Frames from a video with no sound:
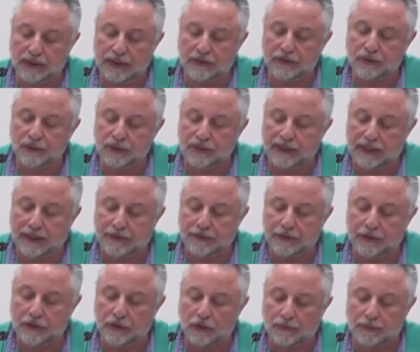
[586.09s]
as to the
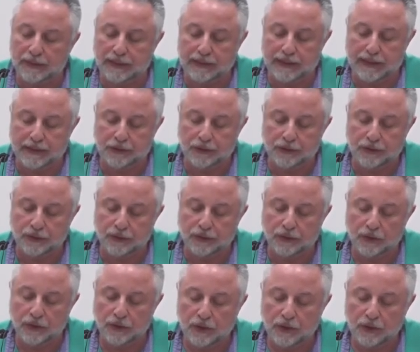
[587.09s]
ethical obligation